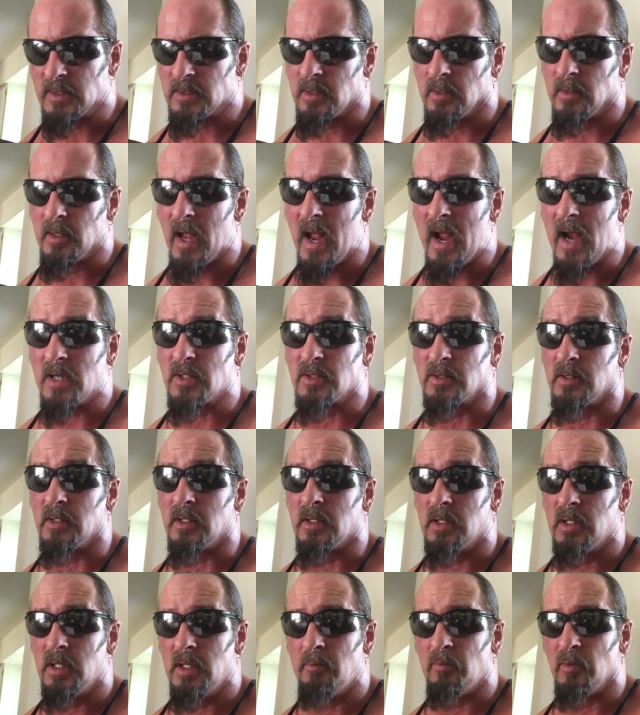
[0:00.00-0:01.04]
it's going to
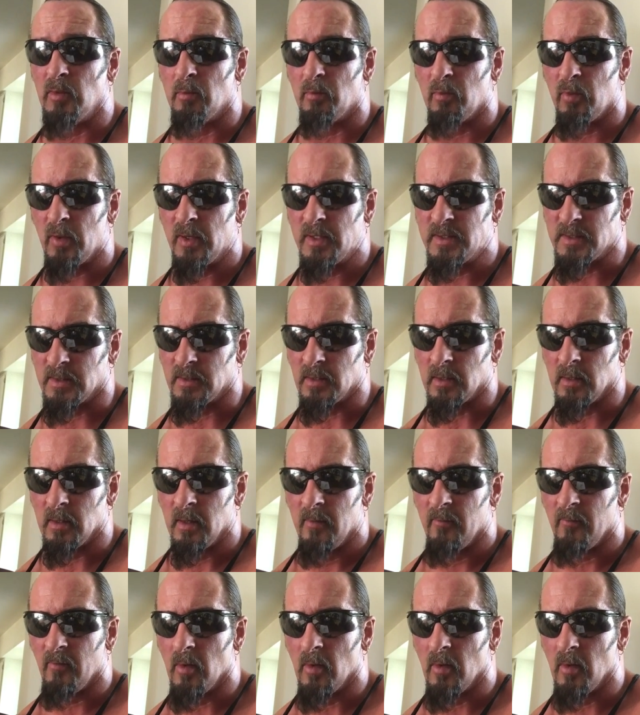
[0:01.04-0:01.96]
actually keep you prisoner